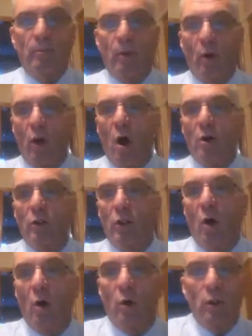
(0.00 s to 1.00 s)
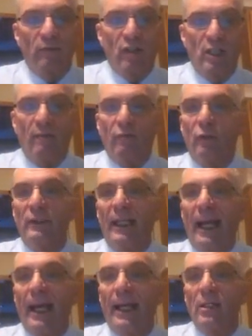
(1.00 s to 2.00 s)
prolonged cold of several
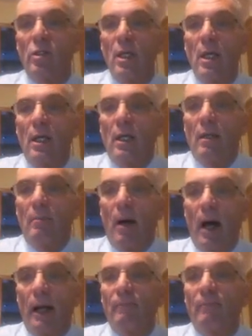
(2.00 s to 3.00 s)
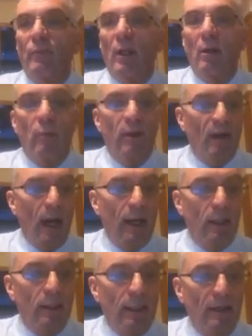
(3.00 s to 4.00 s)
days. But we've got a